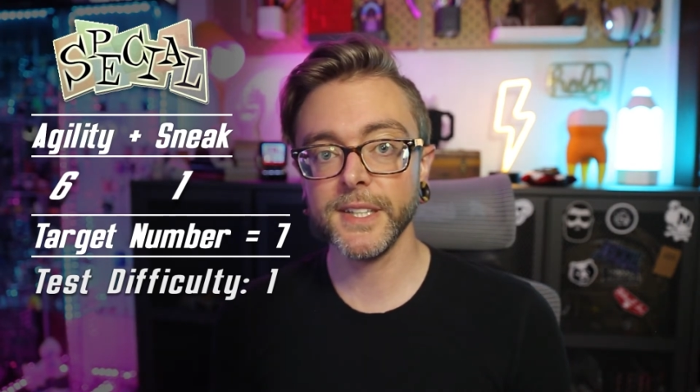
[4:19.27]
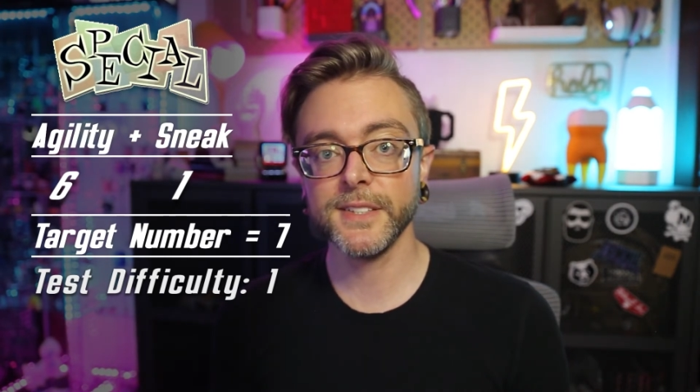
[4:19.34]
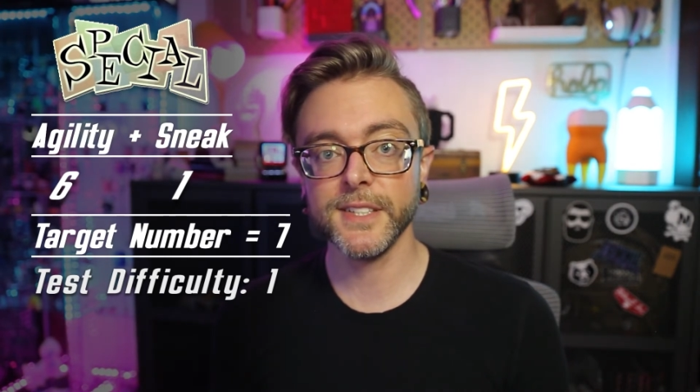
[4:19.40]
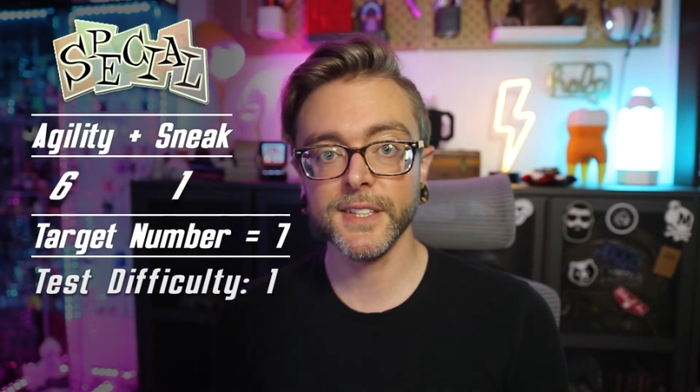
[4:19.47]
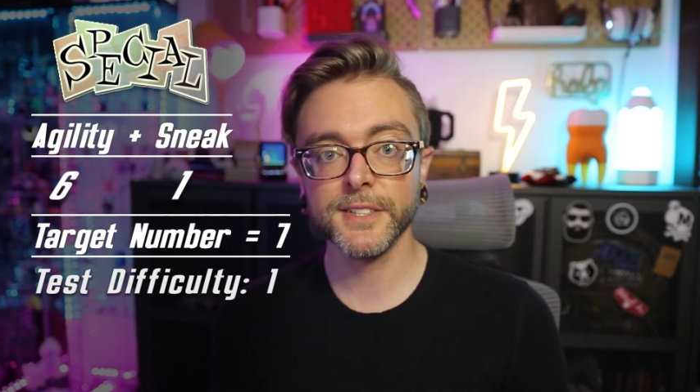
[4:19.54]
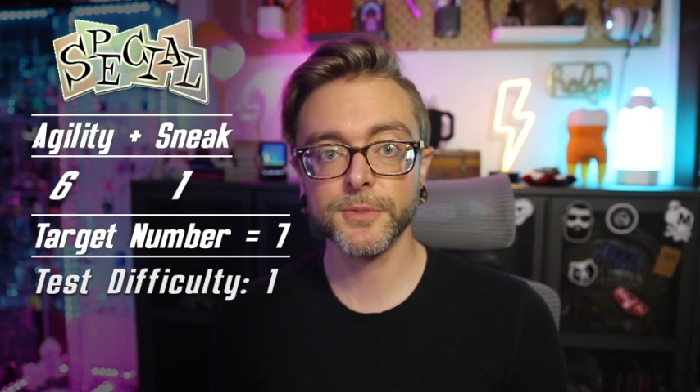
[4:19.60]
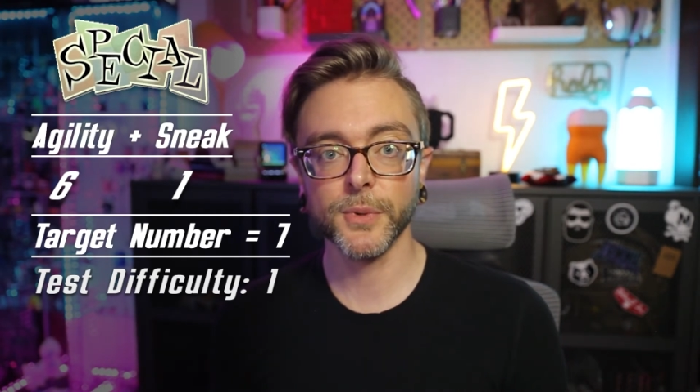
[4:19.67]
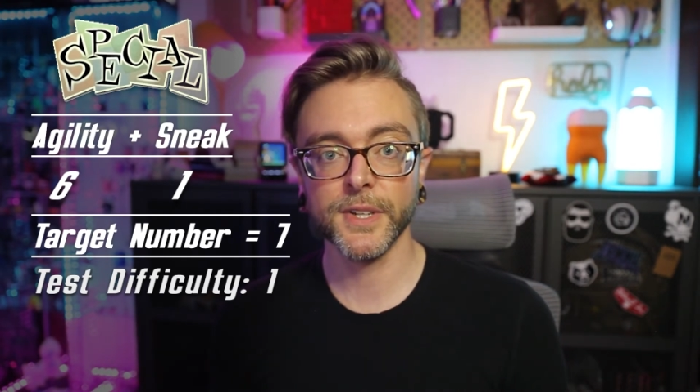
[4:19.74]

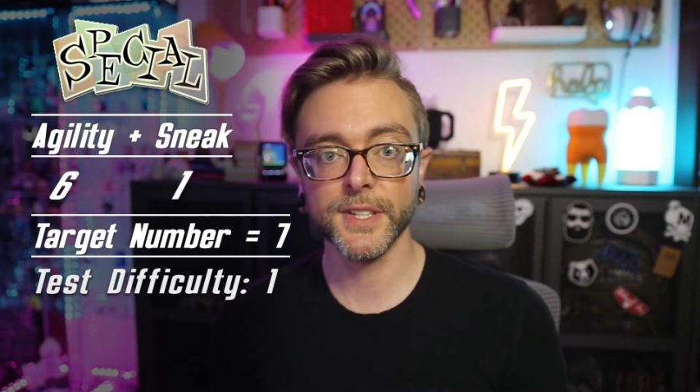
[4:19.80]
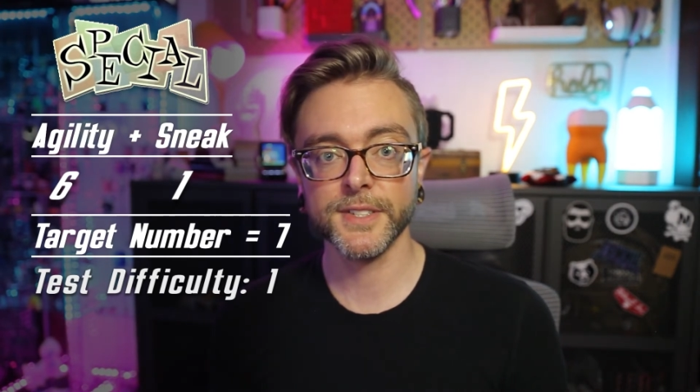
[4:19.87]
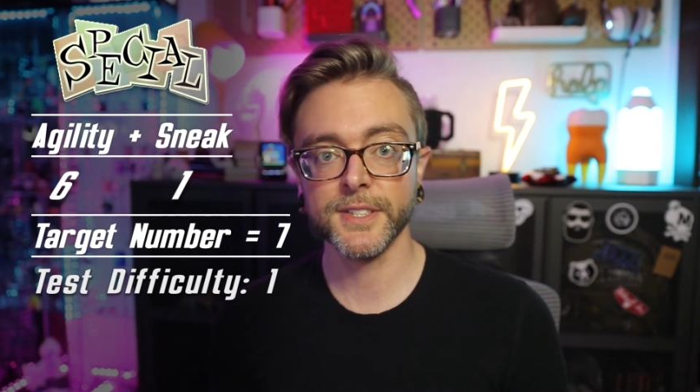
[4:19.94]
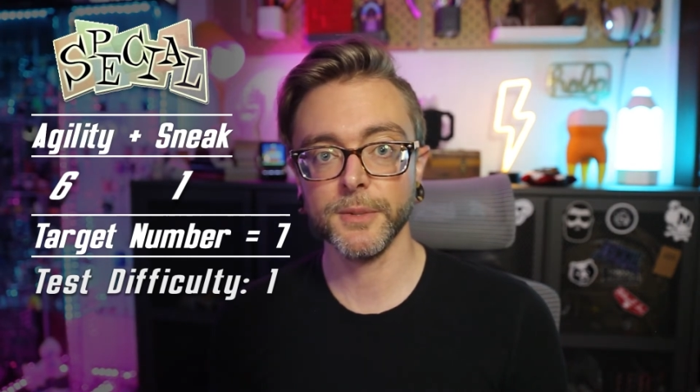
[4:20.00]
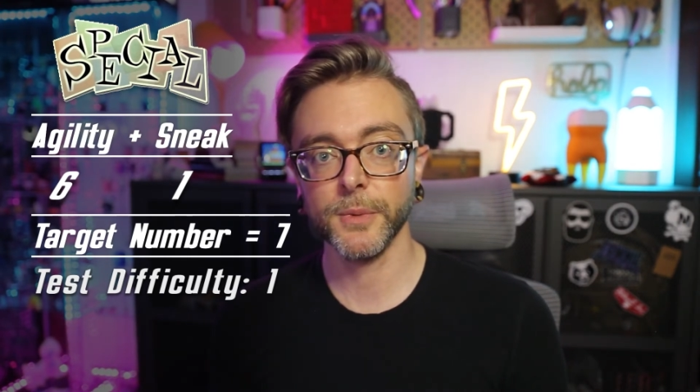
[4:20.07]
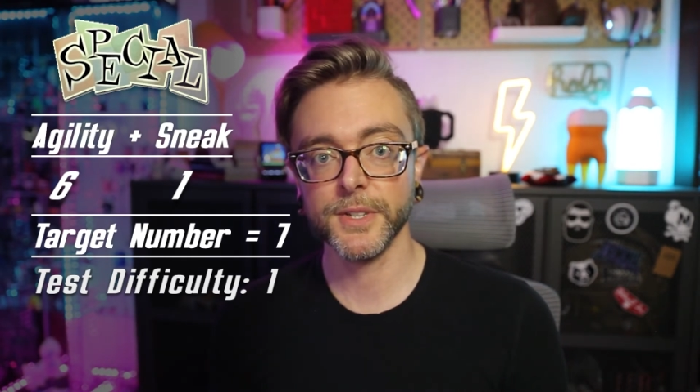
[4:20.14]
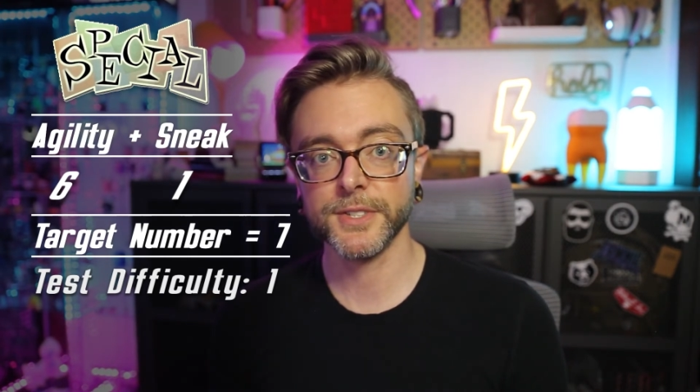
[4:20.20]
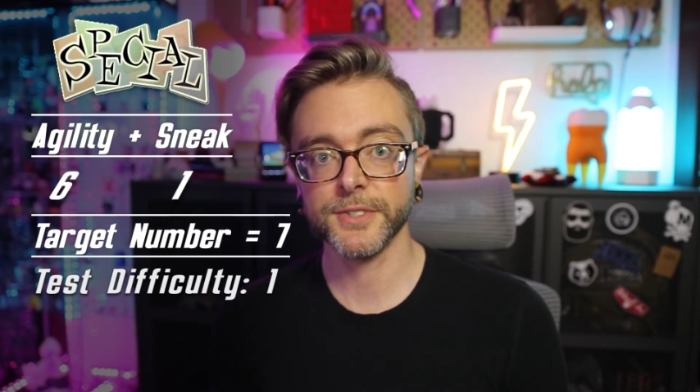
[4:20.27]
d20s he
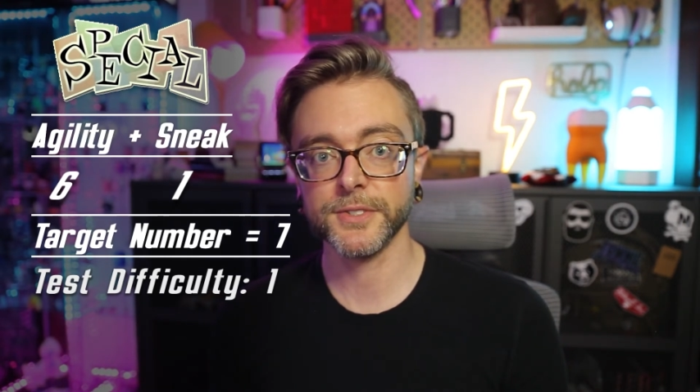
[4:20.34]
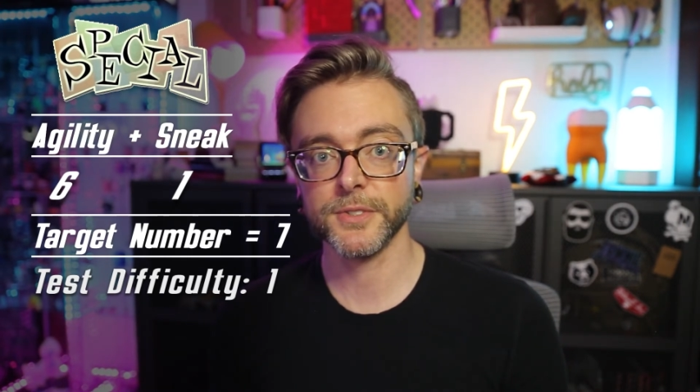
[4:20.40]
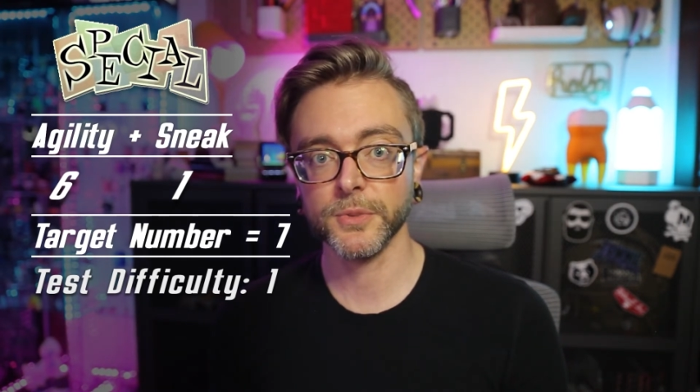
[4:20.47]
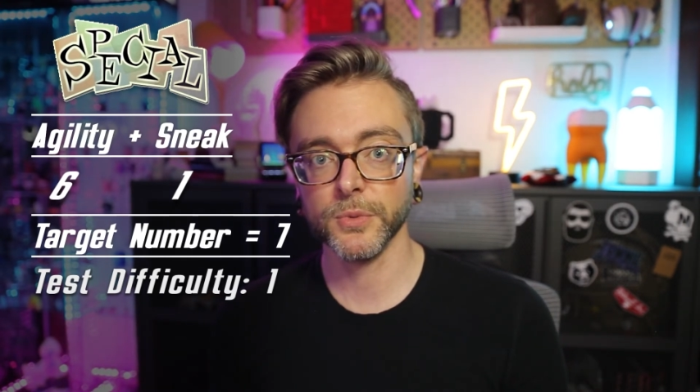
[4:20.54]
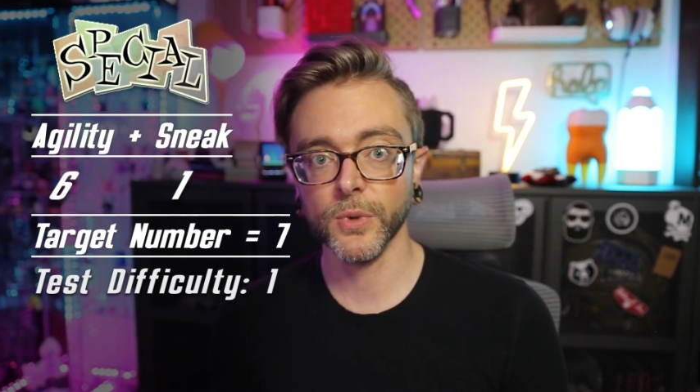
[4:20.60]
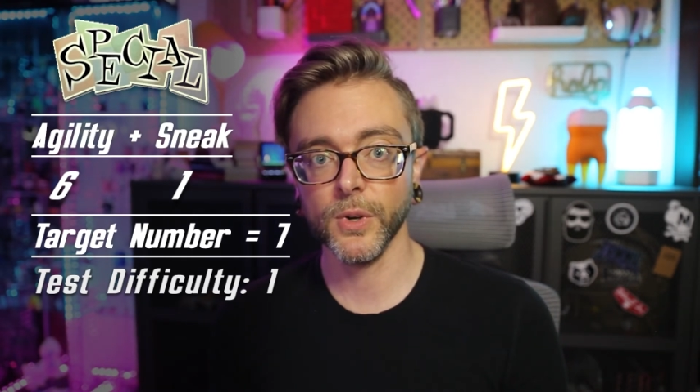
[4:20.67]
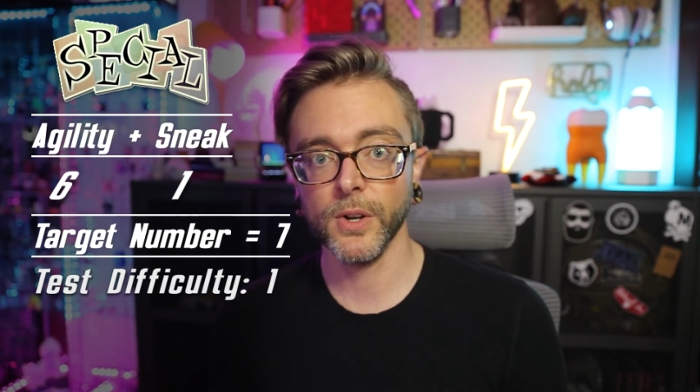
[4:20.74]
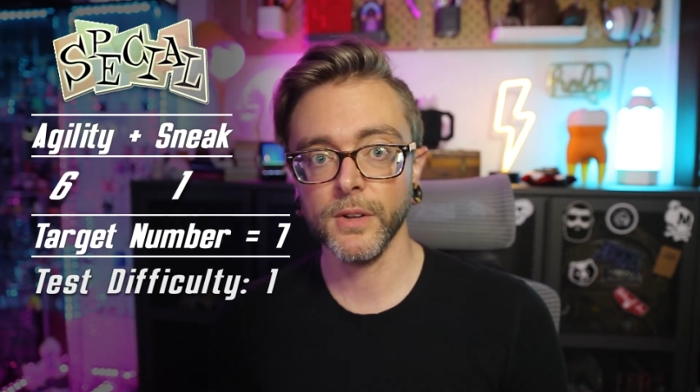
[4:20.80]
wishes to
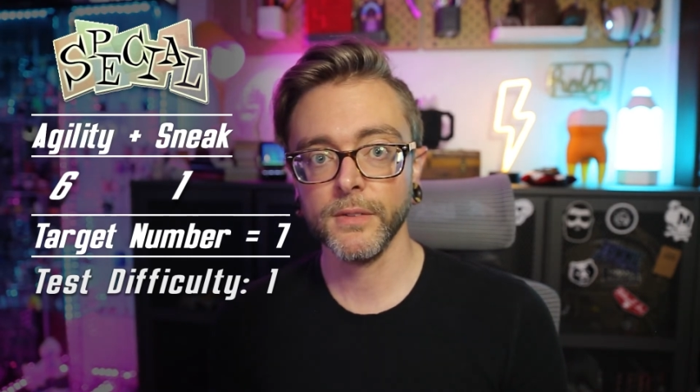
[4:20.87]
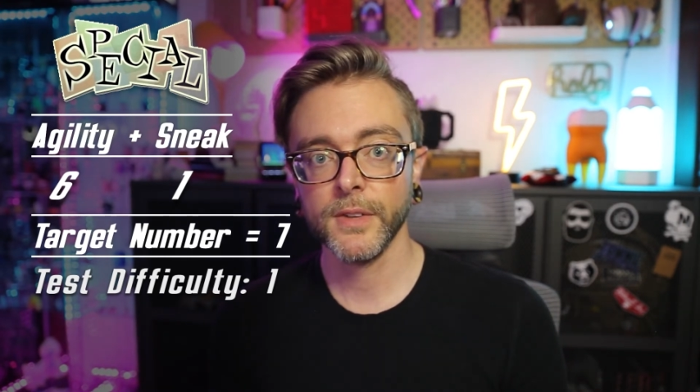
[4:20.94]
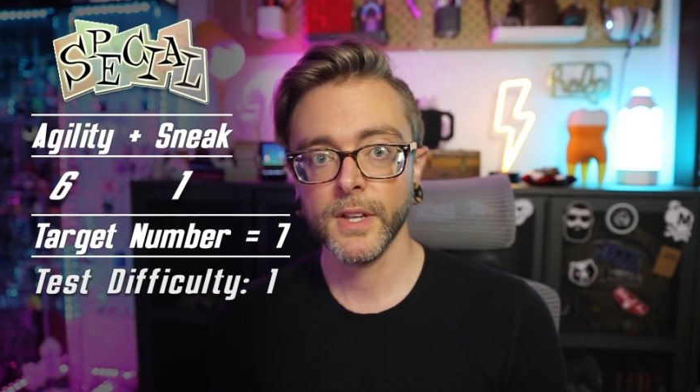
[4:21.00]
roll.